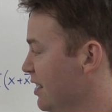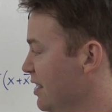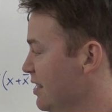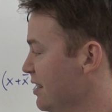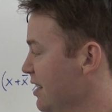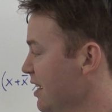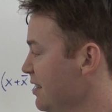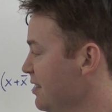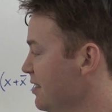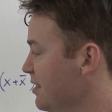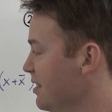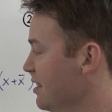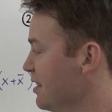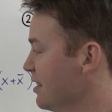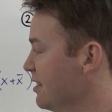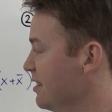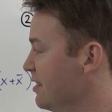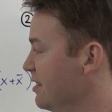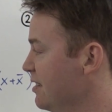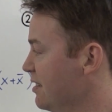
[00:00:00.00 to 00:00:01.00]
It takes
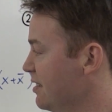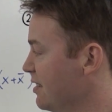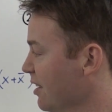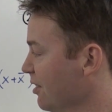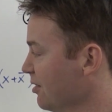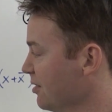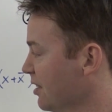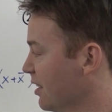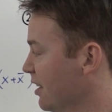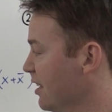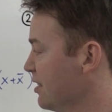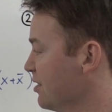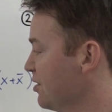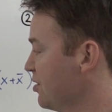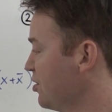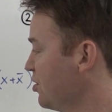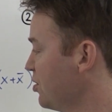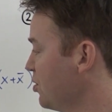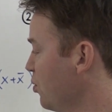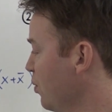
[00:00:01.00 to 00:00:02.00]
the delta and
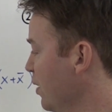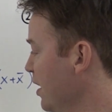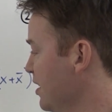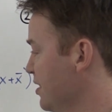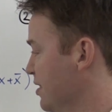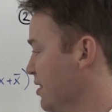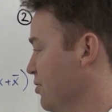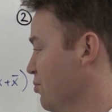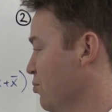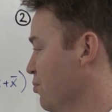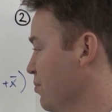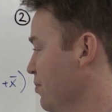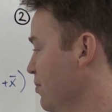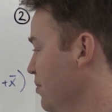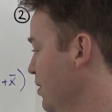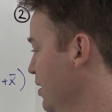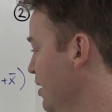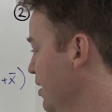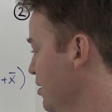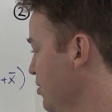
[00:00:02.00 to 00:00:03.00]
squares it all
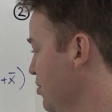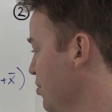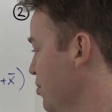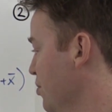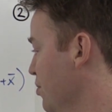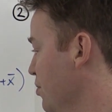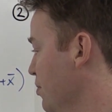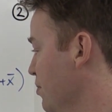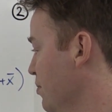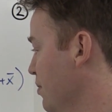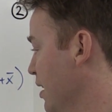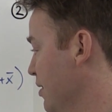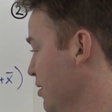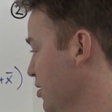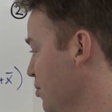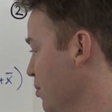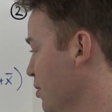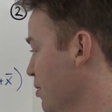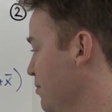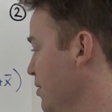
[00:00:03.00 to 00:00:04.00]
to, and the
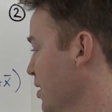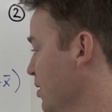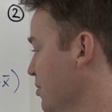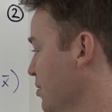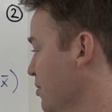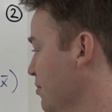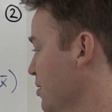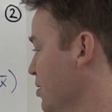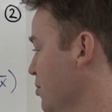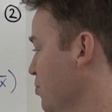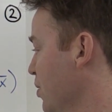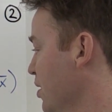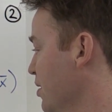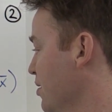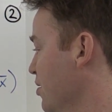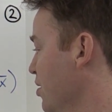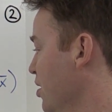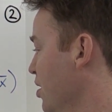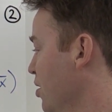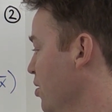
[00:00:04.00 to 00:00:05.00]
square of delta is
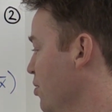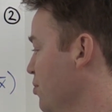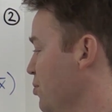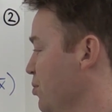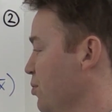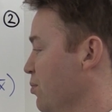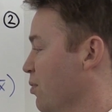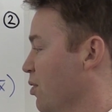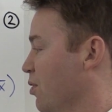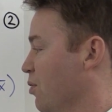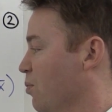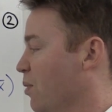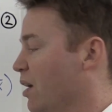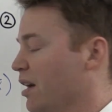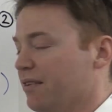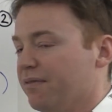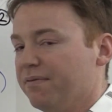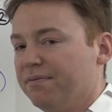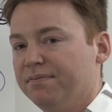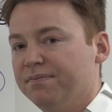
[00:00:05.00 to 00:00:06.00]

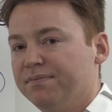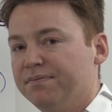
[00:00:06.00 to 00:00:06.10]
10201.